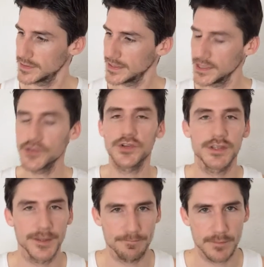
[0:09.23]
it's
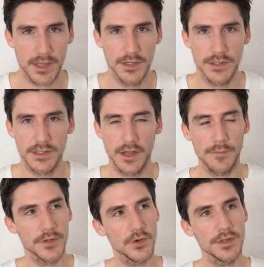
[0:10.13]
interesting, because I've
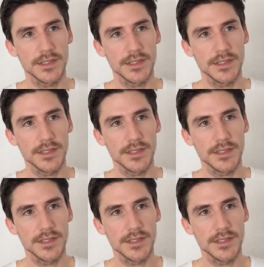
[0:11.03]
been doing